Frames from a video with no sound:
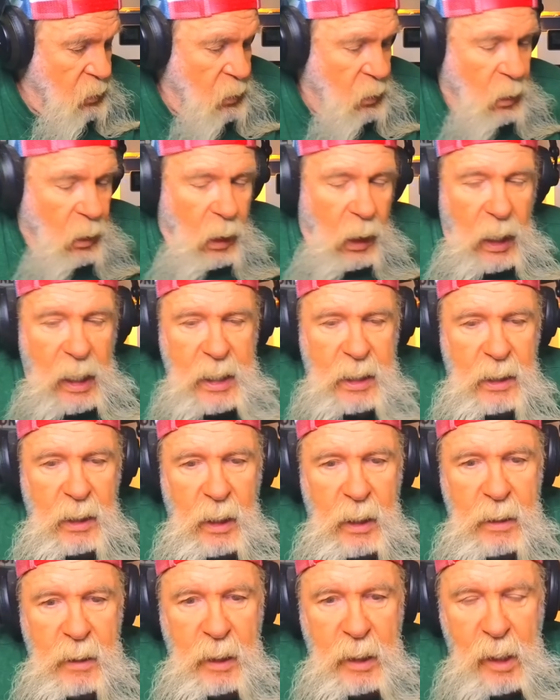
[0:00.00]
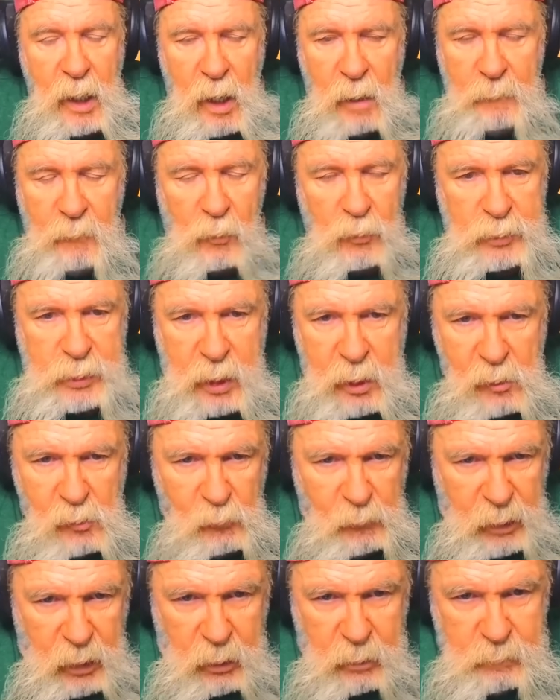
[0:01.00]
Lakeland, he almost
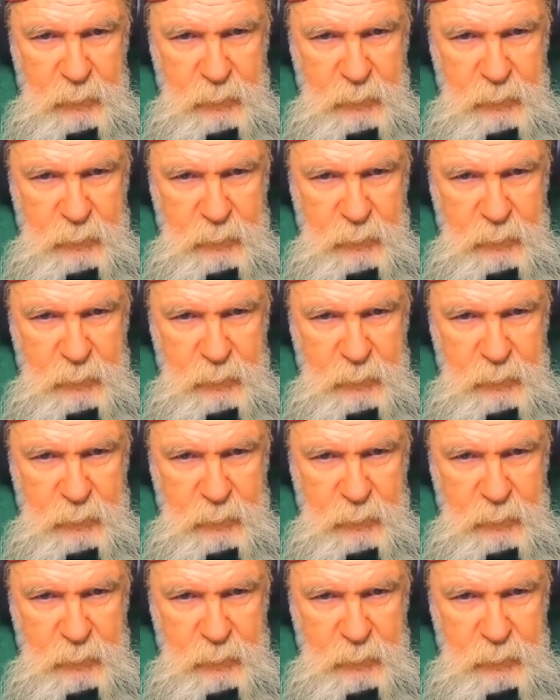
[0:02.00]
killed me